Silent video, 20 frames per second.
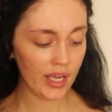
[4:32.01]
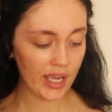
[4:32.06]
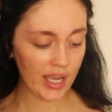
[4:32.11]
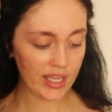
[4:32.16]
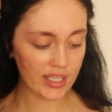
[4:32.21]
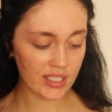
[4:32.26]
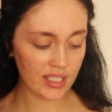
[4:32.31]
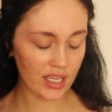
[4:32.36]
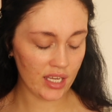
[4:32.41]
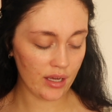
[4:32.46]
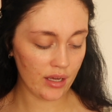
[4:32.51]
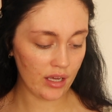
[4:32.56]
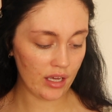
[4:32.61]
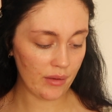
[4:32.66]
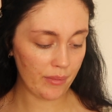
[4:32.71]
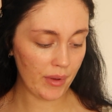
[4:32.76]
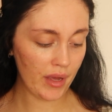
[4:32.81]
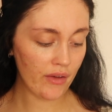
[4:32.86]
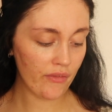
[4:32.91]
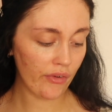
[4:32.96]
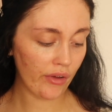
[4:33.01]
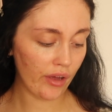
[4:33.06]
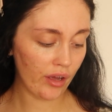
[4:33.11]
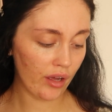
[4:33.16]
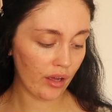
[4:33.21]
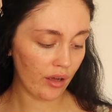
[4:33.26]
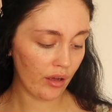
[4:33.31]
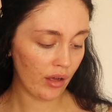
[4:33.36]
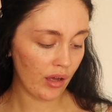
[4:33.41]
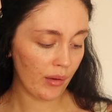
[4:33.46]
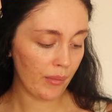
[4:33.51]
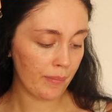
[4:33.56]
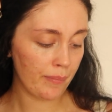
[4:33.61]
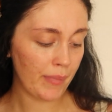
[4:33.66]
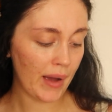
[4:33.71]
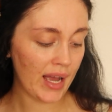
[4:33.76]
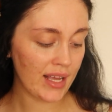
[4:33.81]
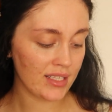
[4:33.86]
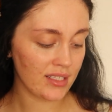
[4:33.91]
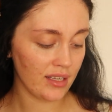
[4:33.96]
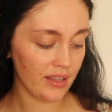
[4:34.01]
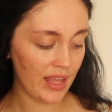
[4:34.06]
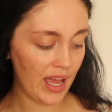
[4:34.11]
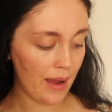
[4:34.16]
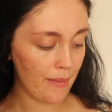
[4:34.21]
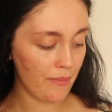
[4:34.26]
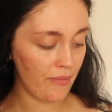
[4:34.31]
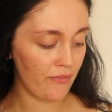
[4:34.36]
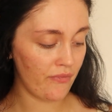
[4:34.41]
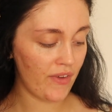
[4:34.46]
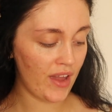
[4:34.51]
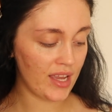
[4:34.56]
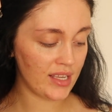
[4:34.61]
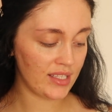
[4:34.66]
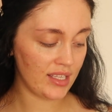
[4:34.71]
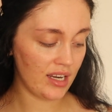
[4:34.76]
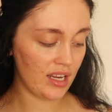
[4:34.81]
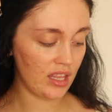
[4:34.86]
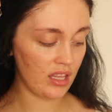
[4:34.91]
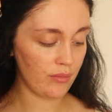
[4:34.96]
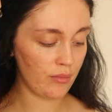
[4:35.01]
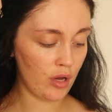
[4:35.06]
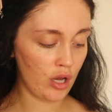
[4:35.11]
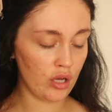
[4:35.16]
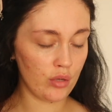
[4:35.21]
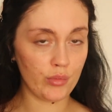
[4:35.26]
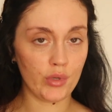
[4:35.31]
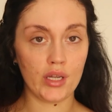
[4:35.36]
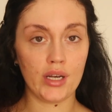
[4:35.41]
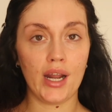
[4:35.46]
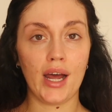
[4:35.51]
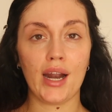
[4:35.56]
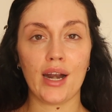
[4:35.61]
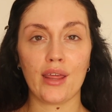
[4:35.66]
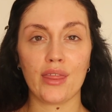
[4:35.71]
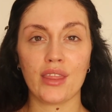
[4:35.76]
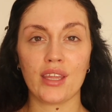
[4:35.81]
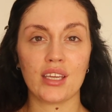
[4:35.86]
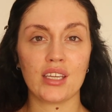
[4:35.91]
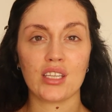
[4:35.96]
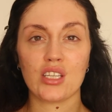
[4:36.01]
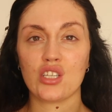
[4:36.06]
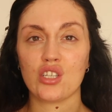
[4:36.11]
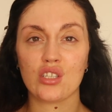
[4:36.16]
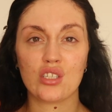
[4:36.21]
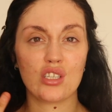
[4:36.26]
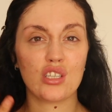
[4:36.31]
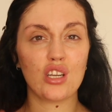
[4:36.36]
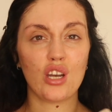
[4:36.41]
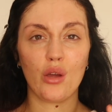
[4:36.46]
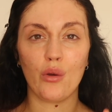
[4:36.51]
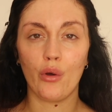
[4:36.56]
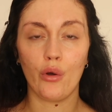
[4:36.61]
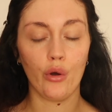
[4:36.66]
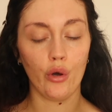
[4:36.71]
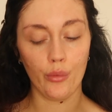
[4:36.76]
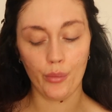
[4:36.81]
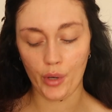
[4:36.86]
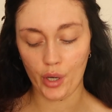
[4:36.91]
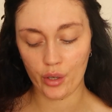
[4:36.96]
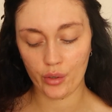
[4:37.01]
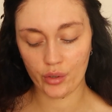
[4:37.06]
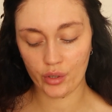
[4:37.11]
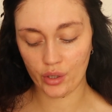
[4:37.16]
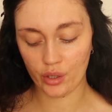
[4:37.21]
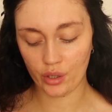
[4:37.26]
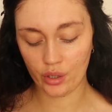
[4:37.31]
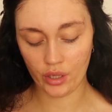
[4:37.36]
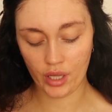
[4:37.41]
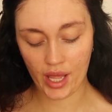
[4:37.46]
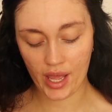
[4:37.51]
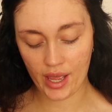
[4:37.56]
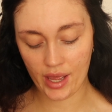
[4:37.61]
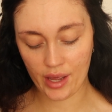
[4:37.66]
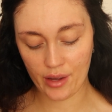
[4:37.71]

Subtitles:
It's a bit of a battle that I'm facing at the moment, and I think it's just, you know, hormonal,